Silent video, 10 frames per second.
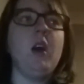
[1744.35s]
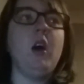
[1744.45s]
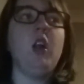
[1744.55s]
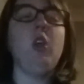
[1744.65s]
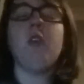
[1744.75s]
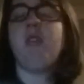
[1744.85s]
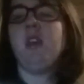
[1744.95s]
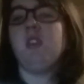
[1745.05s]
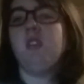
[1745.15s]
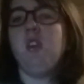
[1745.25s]
A lot of
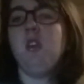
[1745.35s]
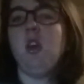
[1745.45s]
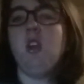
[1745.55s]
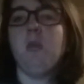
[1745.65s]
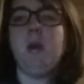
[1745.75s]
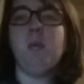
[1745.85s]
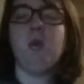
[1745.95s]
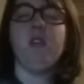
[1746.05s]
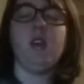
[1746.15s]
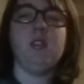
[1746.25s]
things do. A lot of people
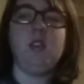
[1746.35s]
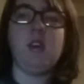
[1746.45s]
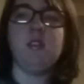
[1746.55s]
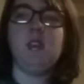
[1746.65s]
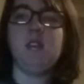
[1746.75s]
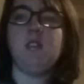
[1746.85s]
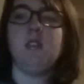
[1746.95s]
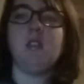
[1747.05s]
are very sexist.